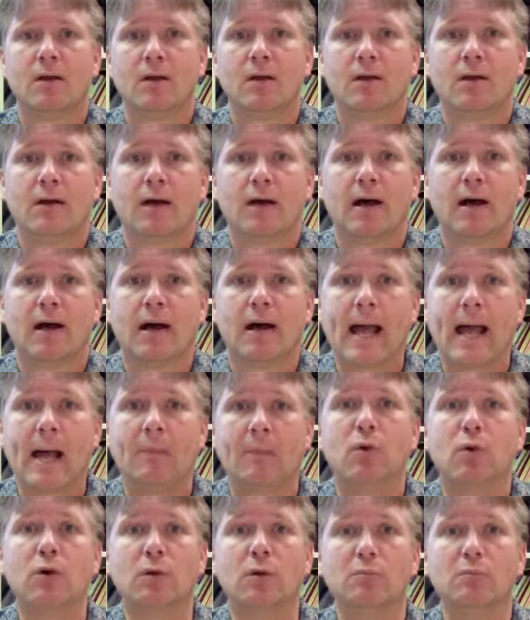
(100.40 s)
Apple
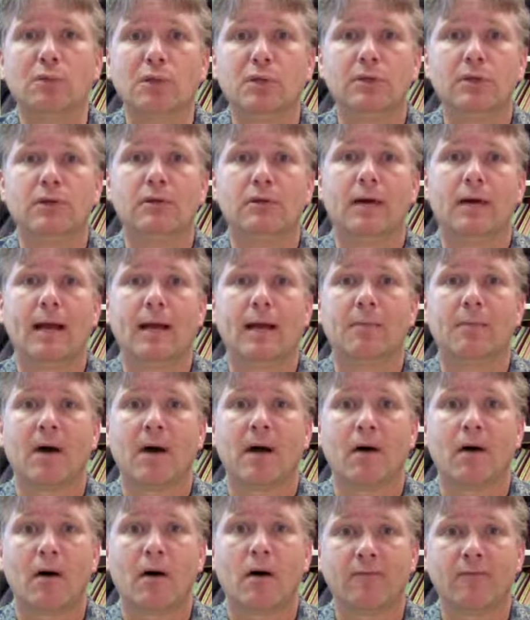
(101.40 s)
computer at my
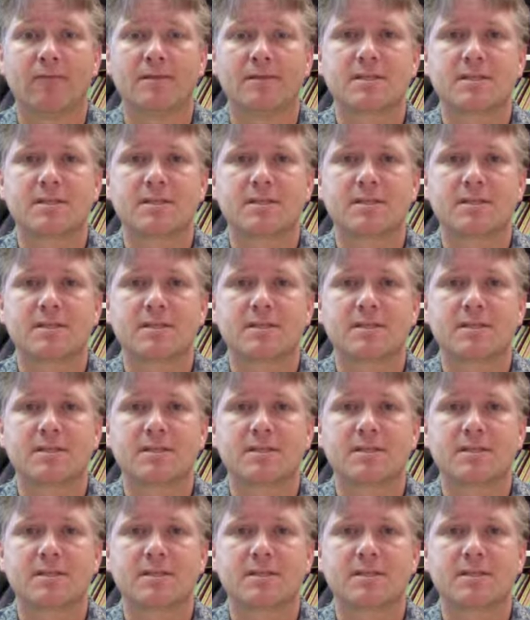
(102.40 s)
office.